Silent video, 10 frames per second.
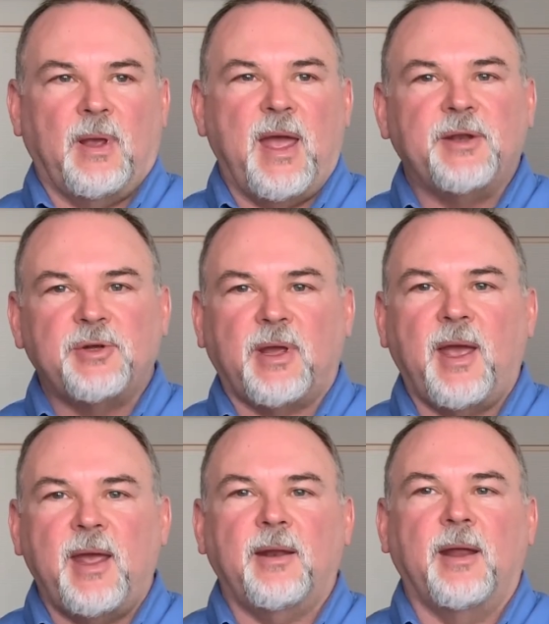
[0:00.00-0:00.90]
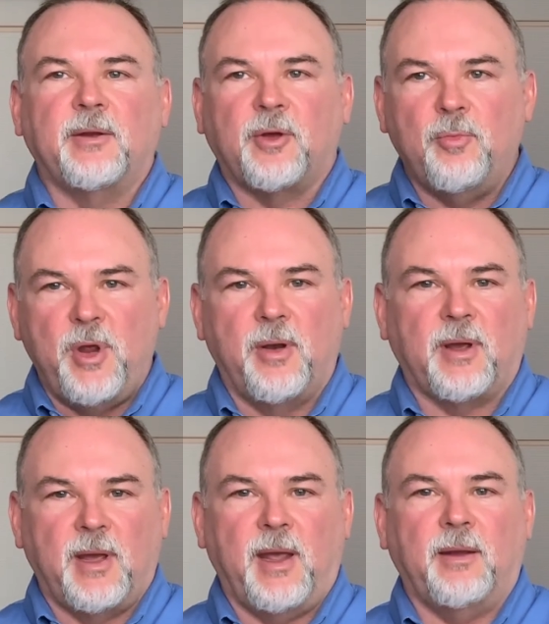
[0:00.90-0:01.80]
educate and
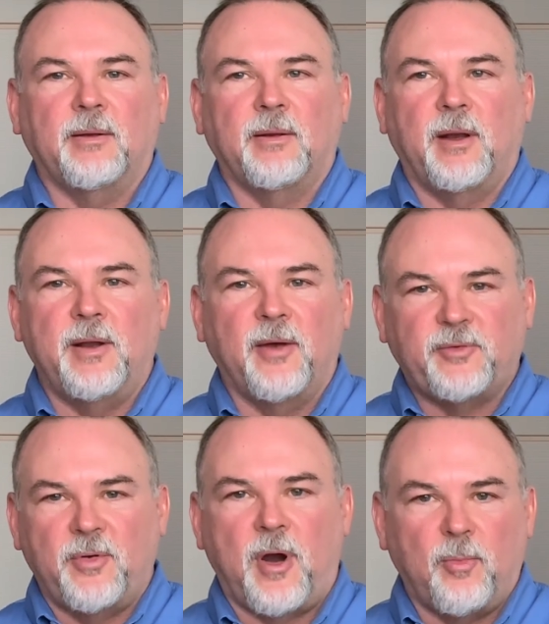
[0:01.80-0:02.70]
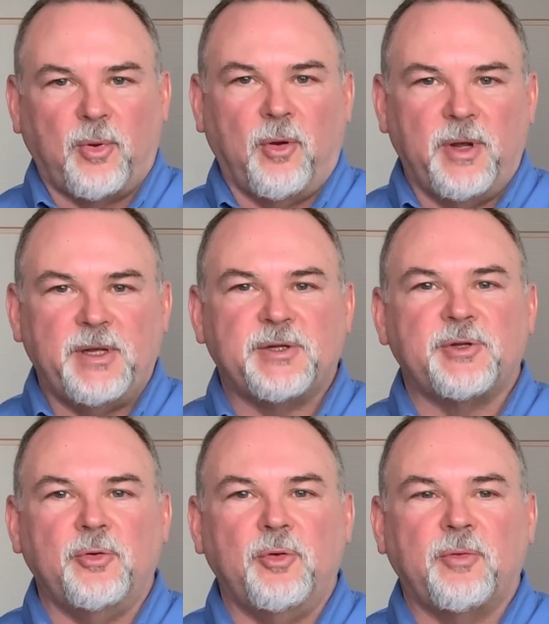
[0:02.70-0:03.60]
communicate enough to our employees
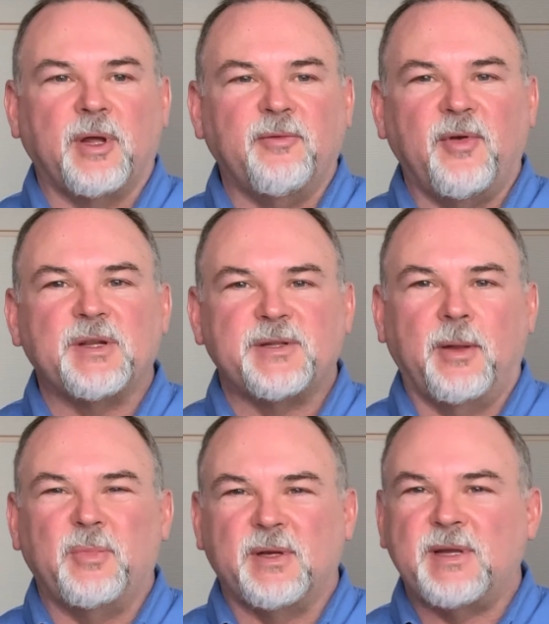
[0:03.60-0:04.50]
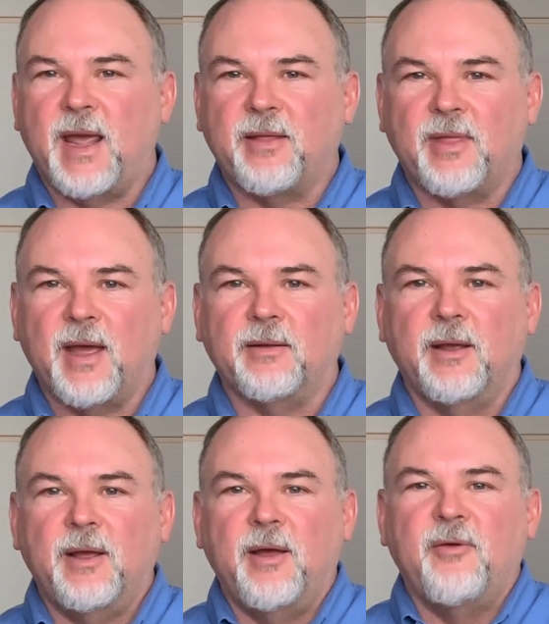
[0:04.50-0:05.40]
to convince them to take that
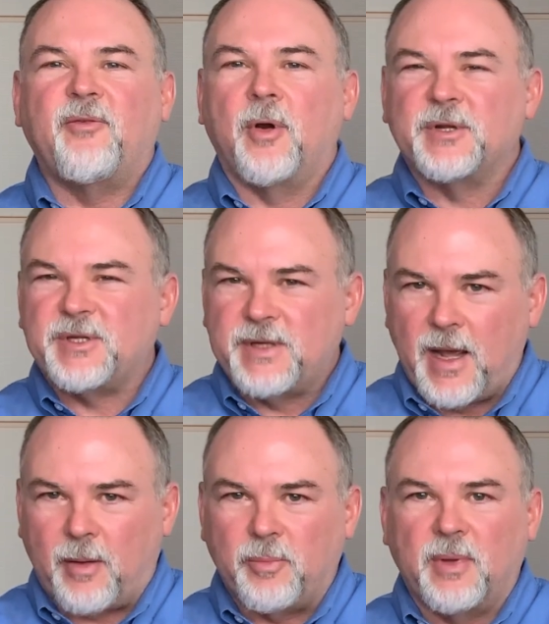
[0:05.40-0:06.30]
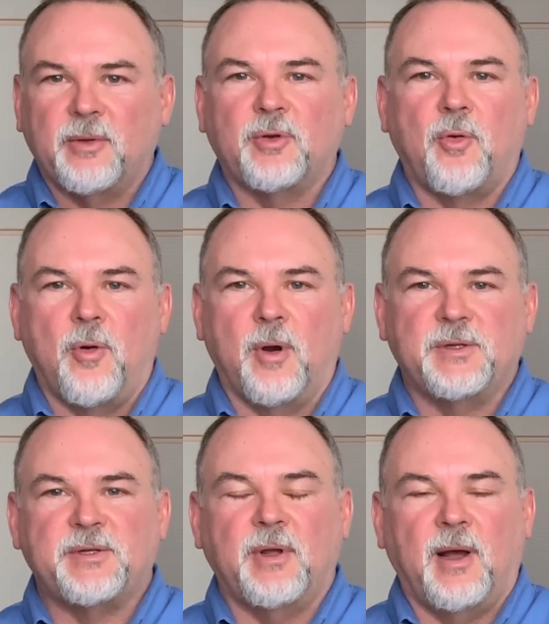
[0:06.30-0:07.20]
first step
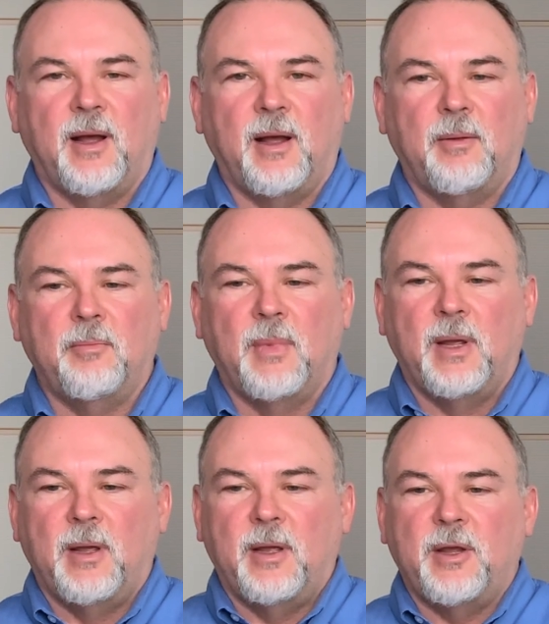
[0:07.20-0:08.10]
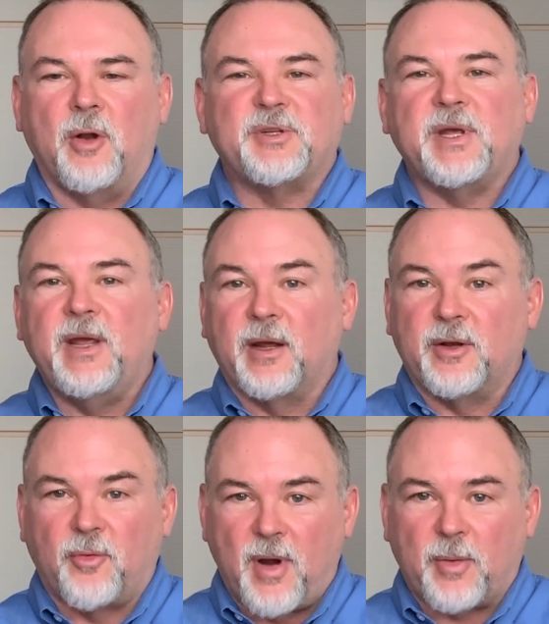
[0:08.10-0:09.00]
towards seeing a
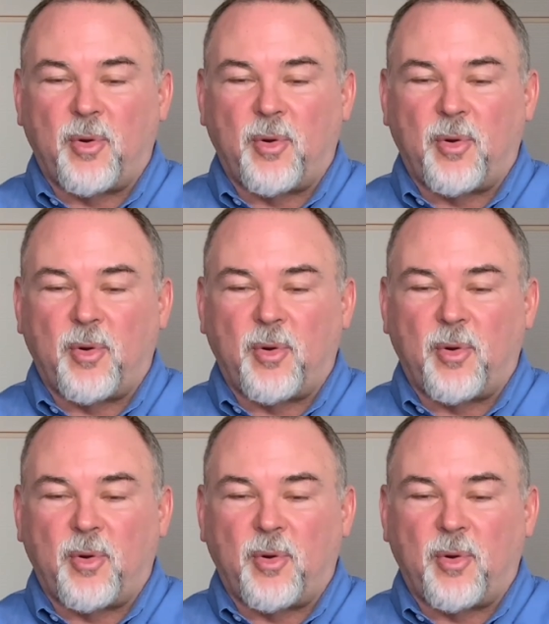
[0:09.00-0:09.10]
direct